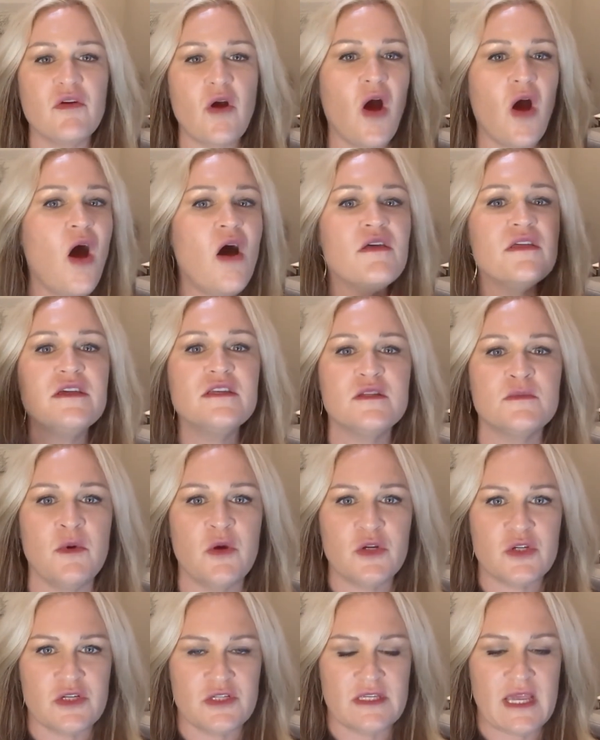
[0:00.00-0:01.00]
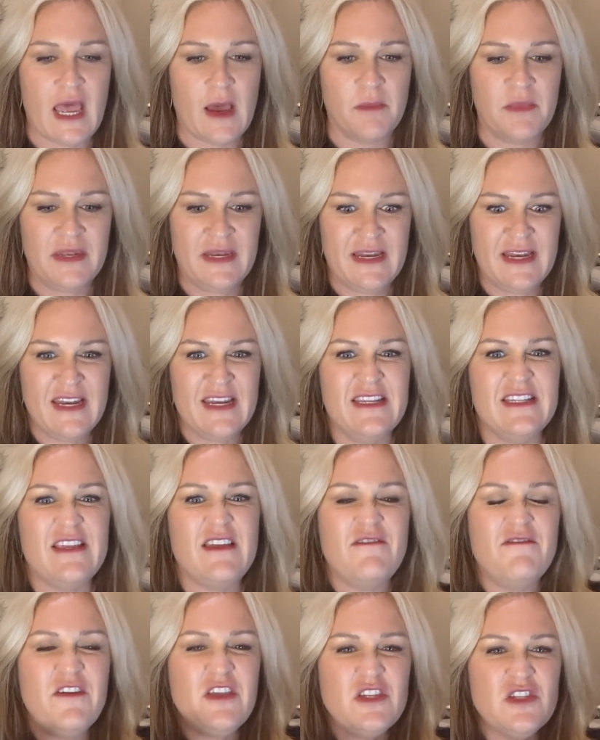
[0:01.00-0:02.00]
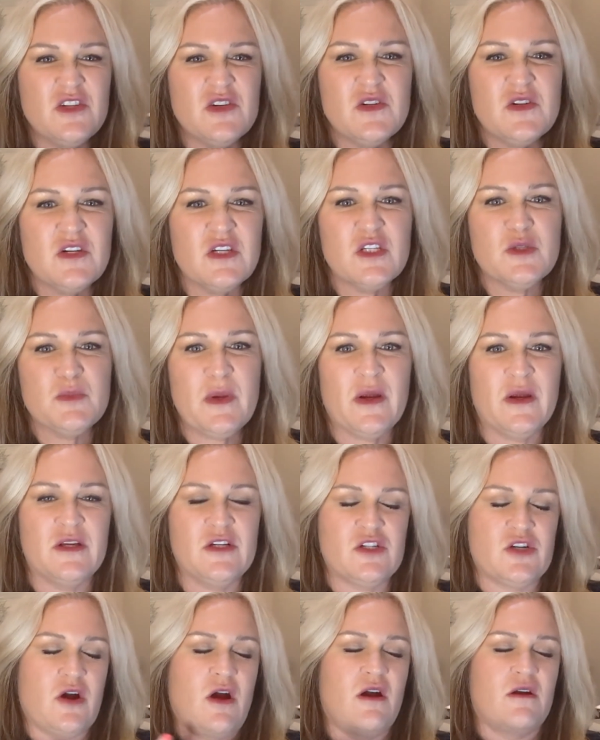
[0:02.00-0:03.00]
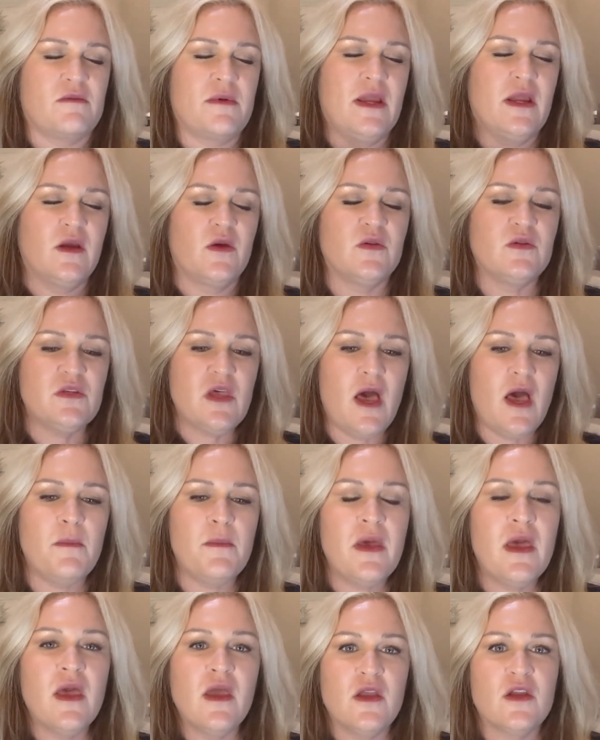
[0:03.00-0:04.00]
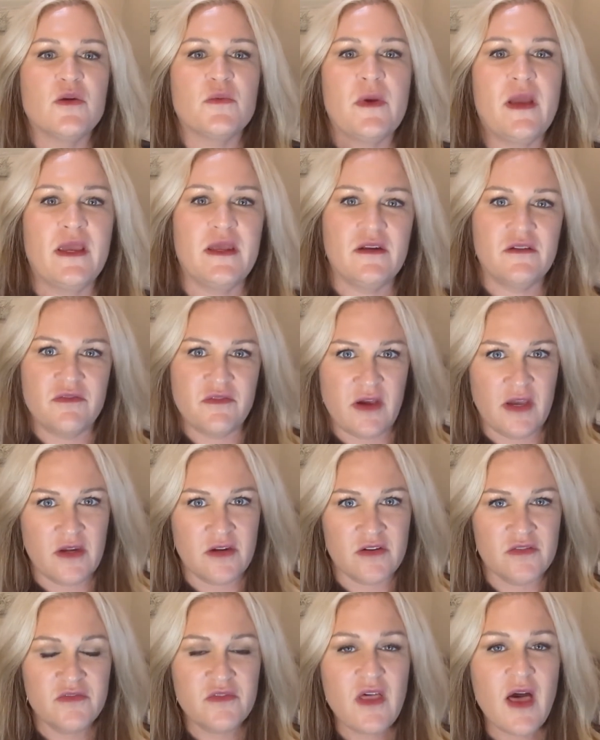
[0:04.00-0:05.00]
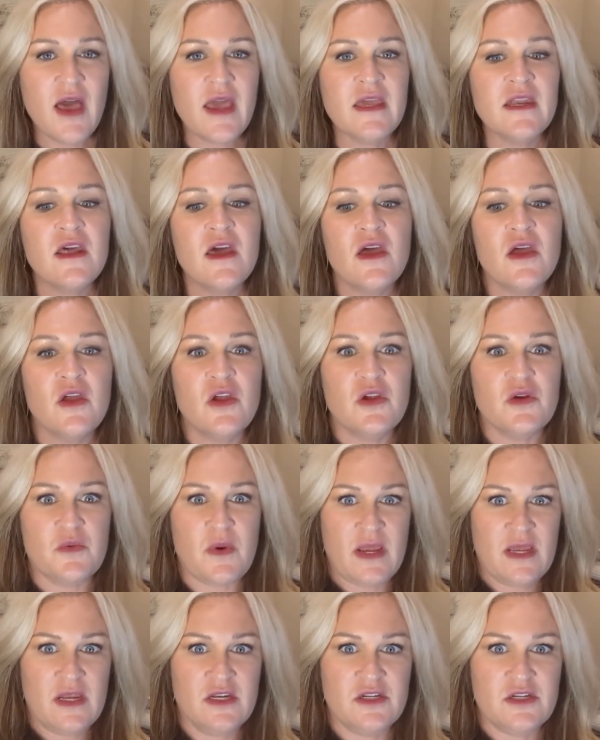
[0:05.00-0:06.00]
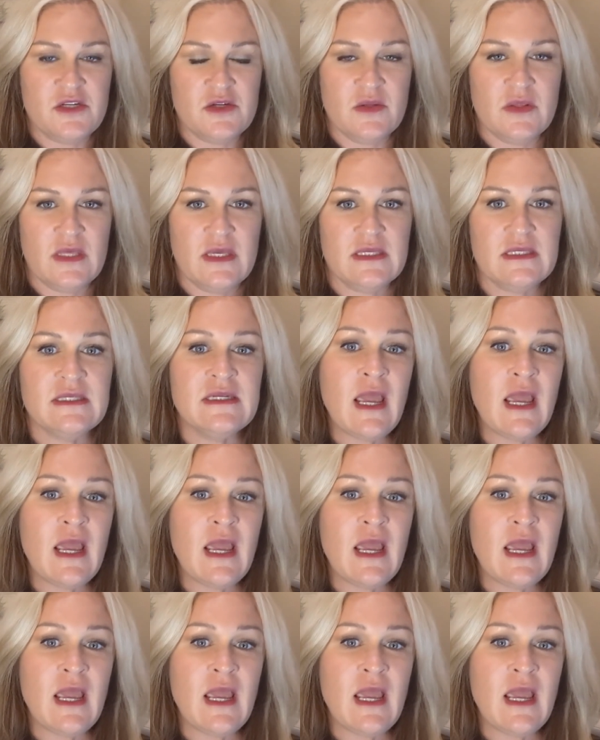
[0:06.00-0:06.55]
All these emotions happen, and it's a physical experience. Your heart rate goes up, you're ready to fight or flight, you're ready to do this.